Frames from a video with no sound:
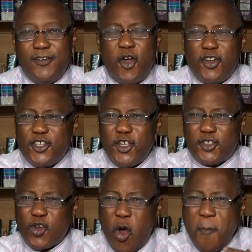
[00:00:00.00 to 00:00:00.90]
God does
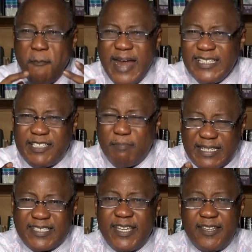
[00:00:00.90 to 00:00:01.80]
not command it
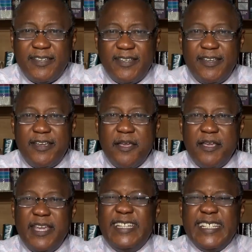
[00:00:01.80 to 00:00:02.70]
per se.
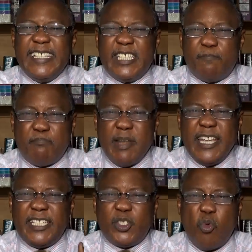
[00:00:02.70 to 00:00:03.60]
It is, his,
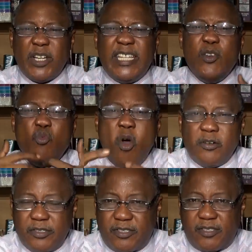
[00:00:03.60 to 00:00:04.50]
it is what he
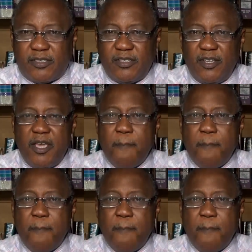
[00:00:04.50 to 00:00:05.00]
wants.